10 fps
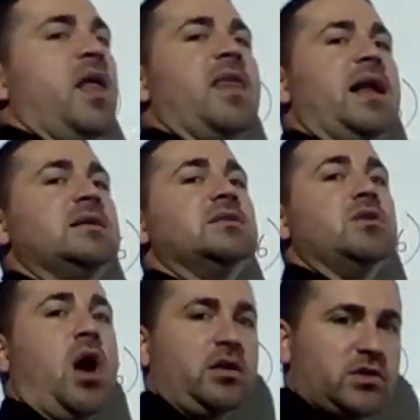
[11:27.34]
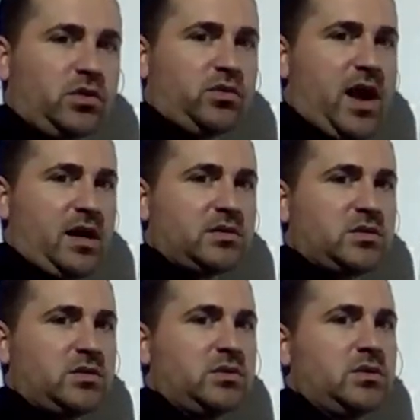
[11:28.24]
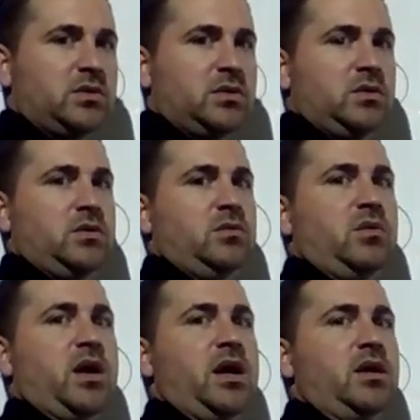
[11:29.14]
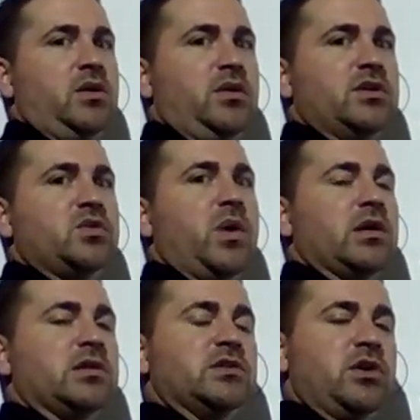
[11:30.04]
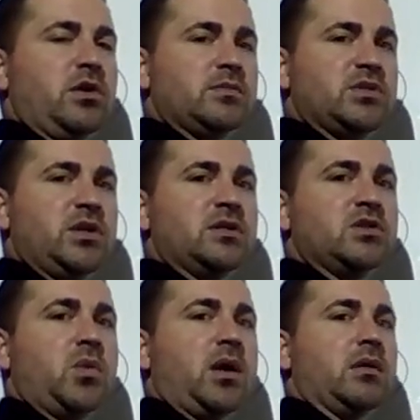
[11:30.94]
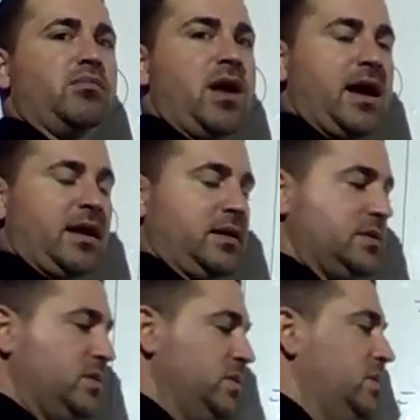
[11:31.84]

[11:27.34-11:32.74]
That is not correct. Okay, you just squared the terms, you didn't square the brackets.